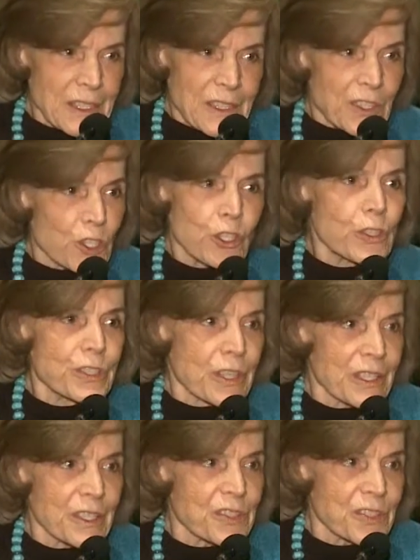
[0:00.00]
that could
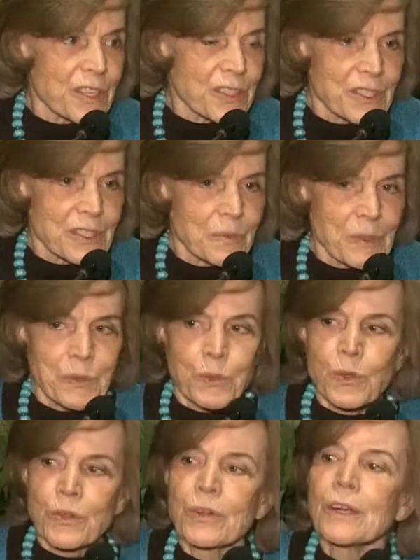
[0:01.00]
not exist
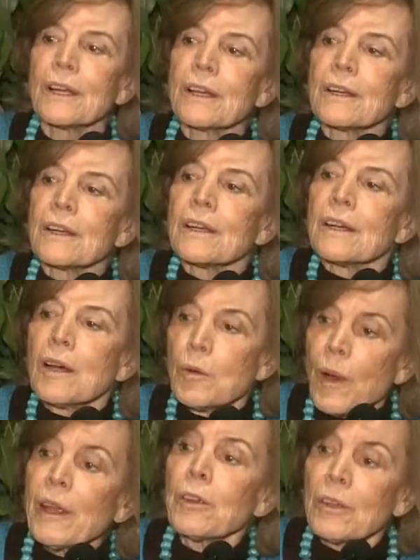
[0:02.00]
before
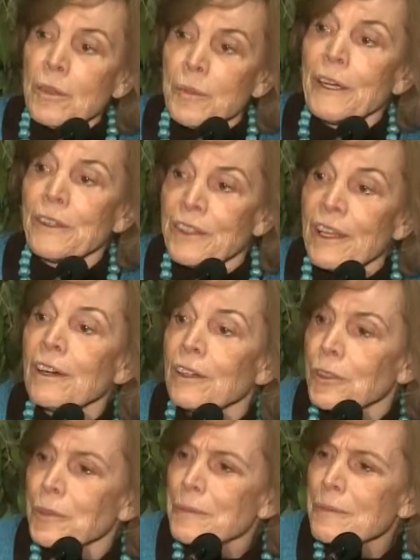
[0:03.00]
right about now.